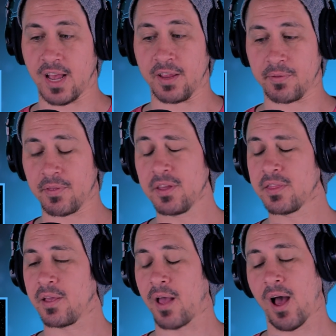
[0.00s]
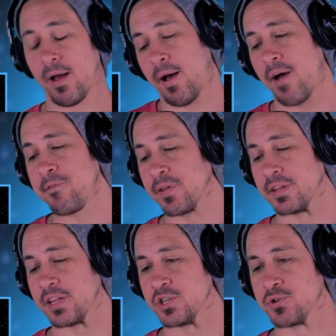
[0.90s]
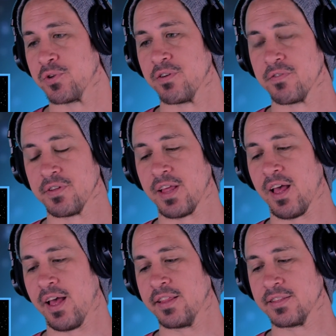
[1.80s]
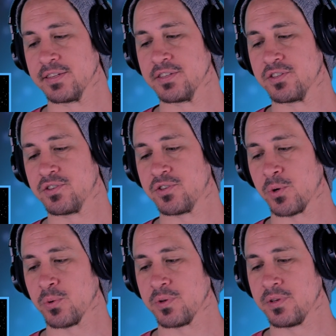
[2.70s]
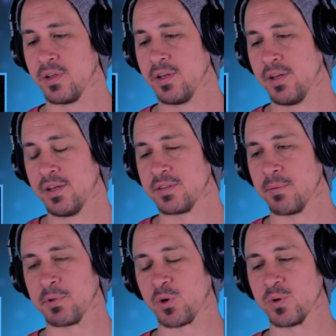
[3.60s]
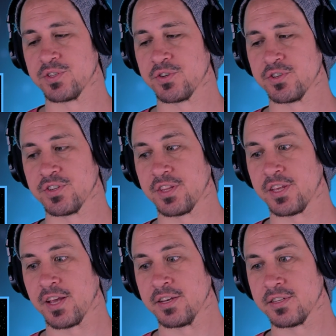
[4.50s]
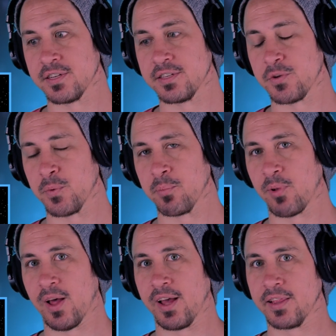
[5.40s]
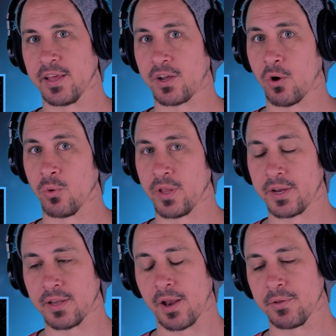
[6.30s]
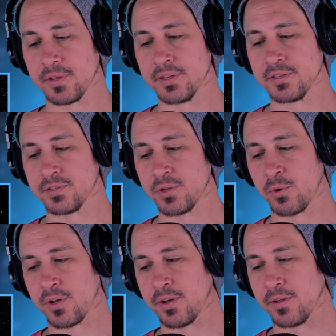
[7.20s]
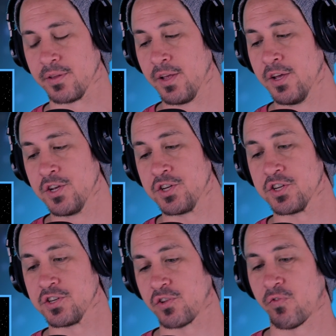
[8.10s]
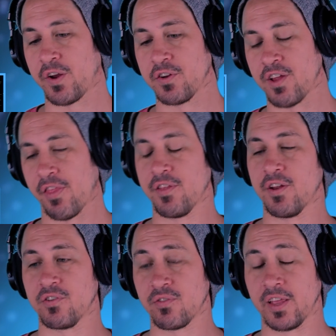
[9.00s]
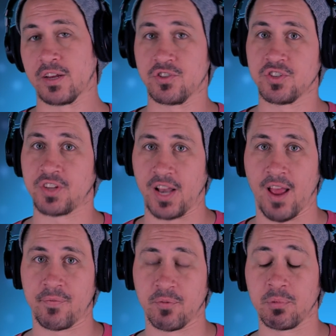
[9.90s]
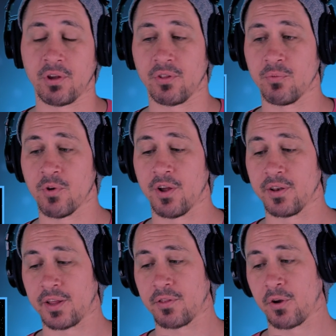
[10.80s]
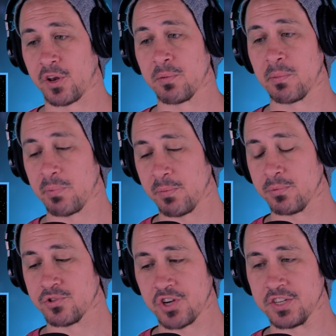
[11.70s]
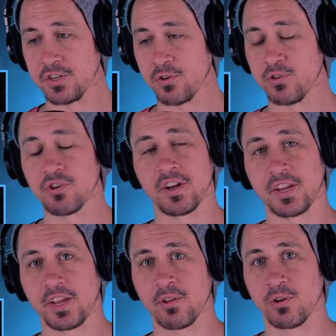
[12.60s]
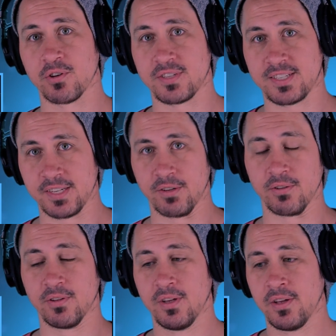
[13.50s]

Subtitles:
I feel like they should have at least showed some Inquisitors at the end to imply, like, oh, like, not only is Ahsoka, she didn't just fake her death, and now she's going to have to be on the run. Like, there are going to be people chasing her, trying to kill her still.